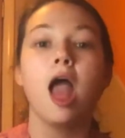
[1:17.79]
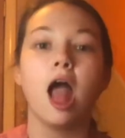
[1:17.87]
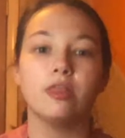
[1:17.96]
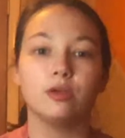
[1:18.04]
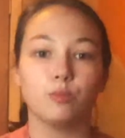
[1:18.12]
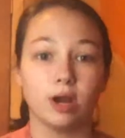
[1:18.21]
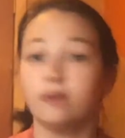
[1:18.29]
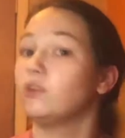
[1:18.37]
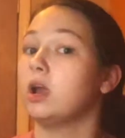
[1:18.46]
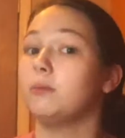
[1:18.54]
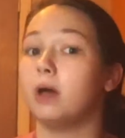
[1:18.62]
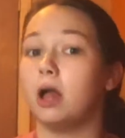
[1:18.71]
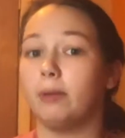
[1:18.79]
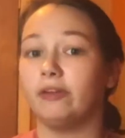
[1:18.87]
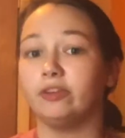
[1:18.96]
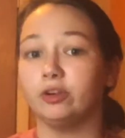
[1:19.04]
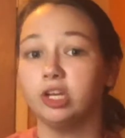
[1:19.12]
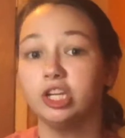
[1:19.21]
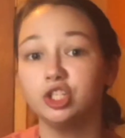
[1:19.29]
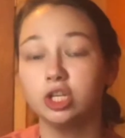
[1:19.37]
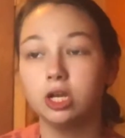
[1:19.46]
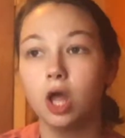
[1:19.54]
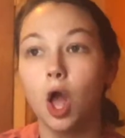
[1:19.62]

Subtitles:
and then right after I apply my foundation,